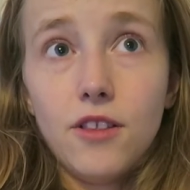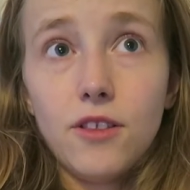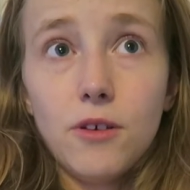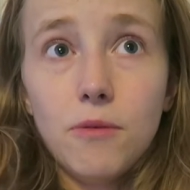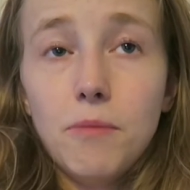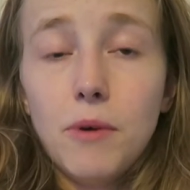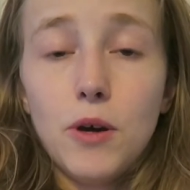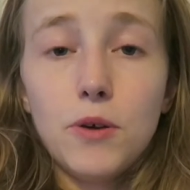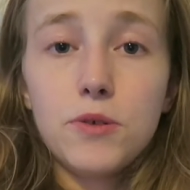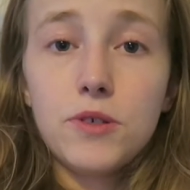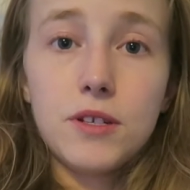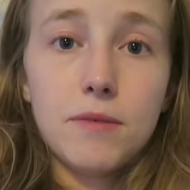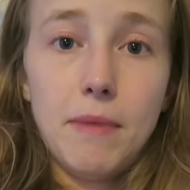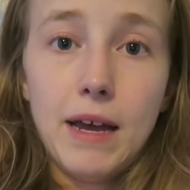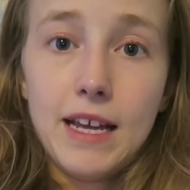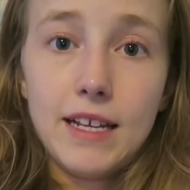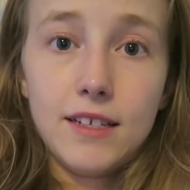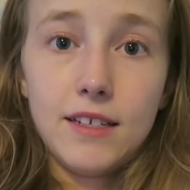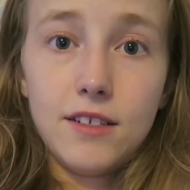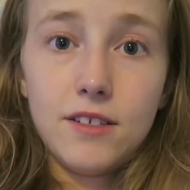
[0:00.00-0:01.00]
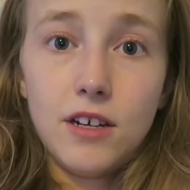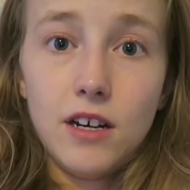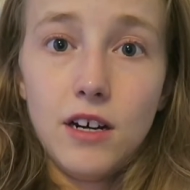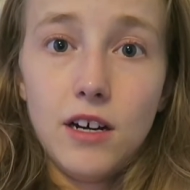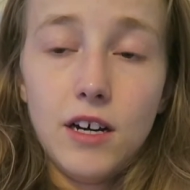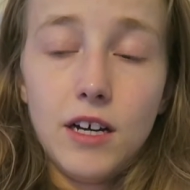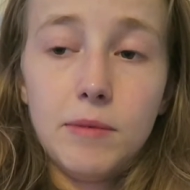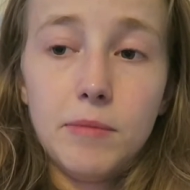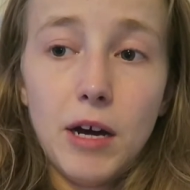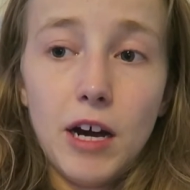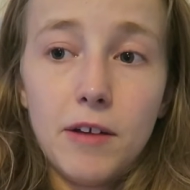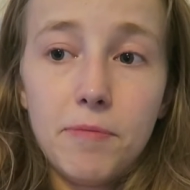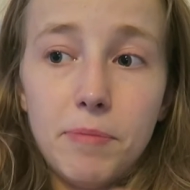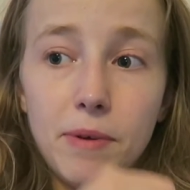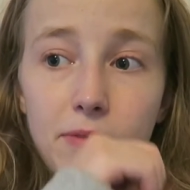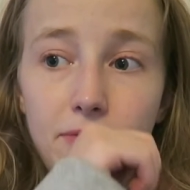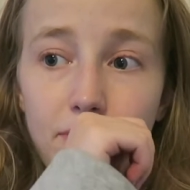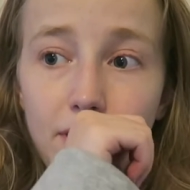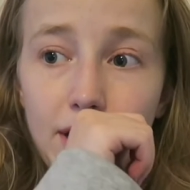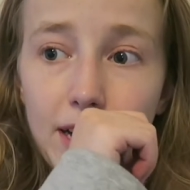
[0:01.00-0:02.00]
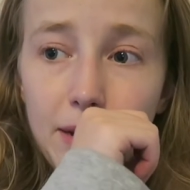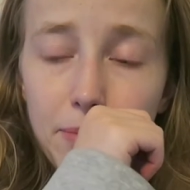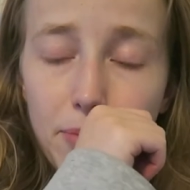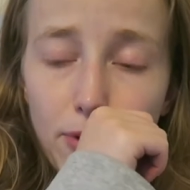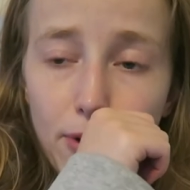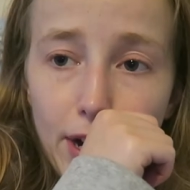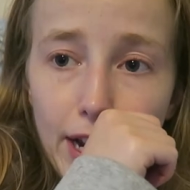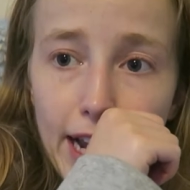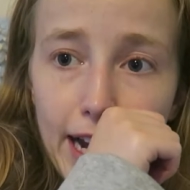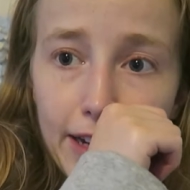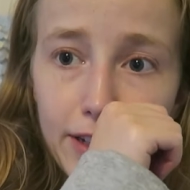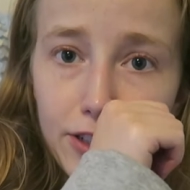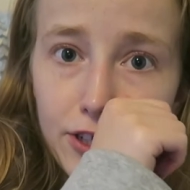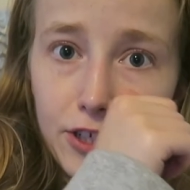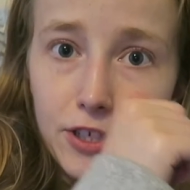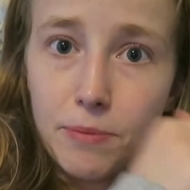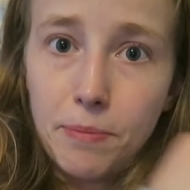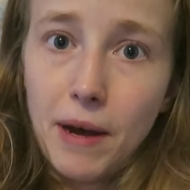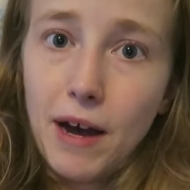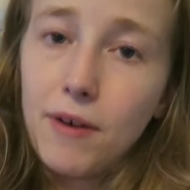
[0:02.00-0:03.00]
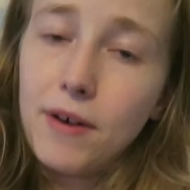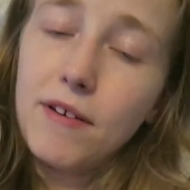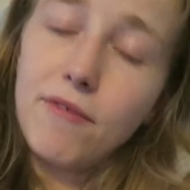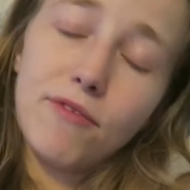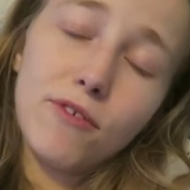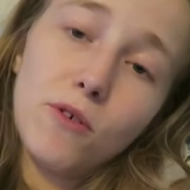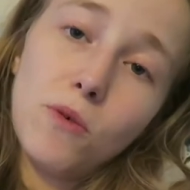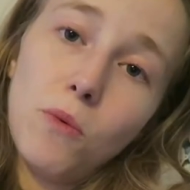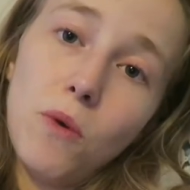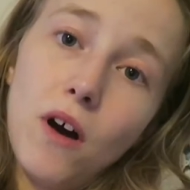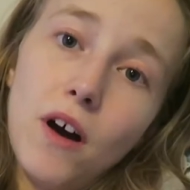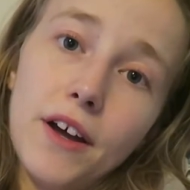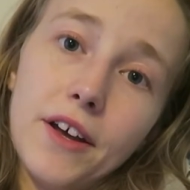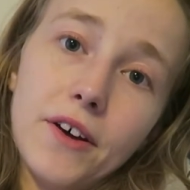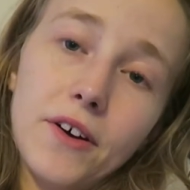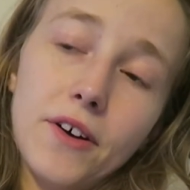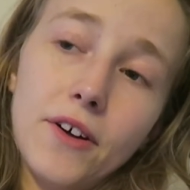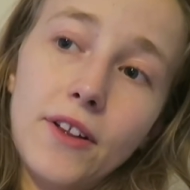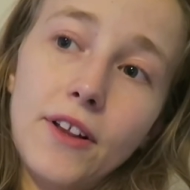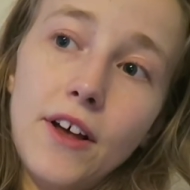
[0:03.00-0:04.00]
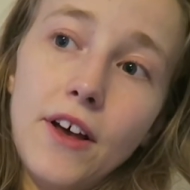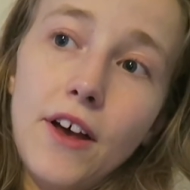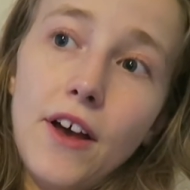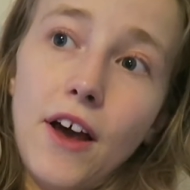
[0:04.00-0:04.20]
the most amazing time. I've been feeling pretty anxious about it for a while,